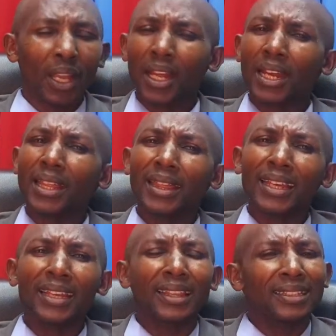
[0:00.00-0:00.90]
And I
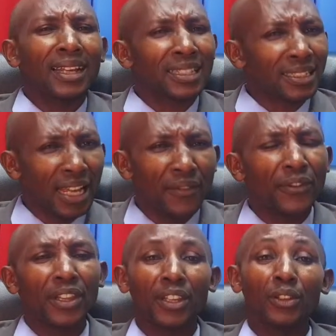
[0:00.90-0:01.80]
think this has
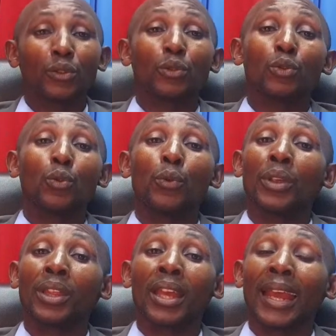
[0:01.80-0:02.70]
everything to do
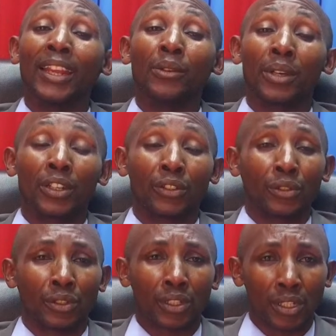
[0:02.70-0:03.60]
with the
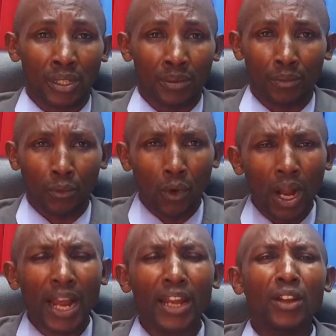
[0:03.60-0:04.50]
education system.
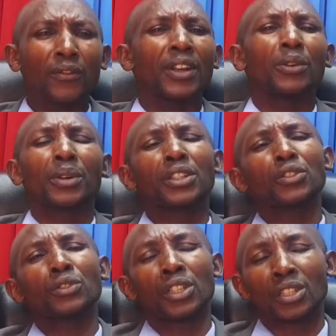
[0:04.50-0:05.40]
What kind of
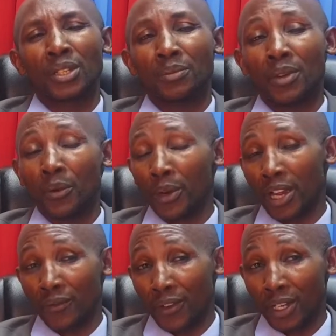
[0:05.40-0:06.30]
education system are
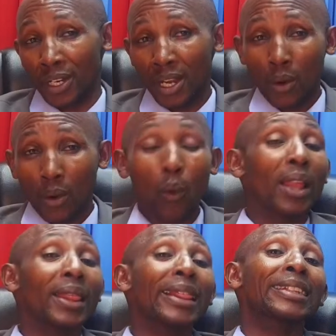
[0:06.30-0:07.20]
we having?
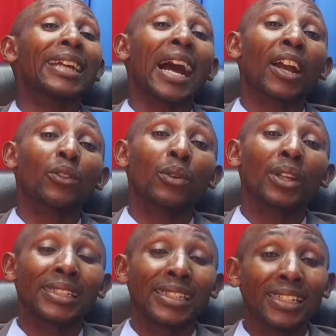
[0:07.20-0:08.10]
One that
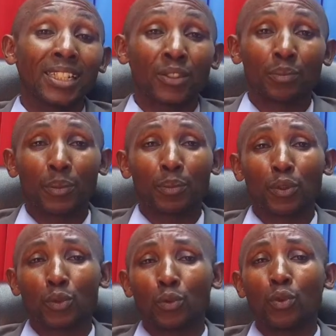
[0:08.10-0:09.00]
actually teaches
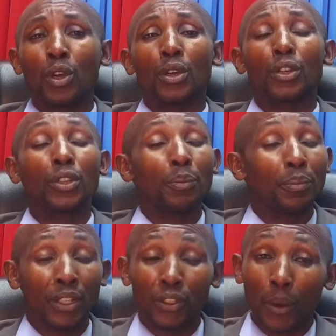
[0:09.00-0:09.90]
people to
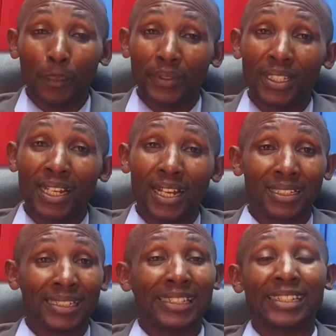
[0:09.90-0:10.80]
be job
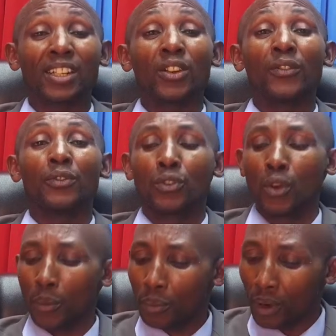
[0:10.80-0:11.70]
seekers instead of
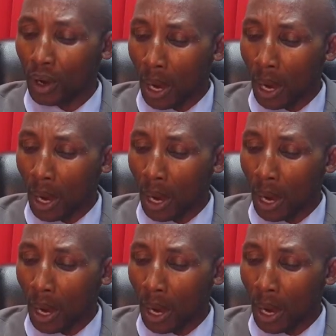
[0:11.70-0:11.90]
job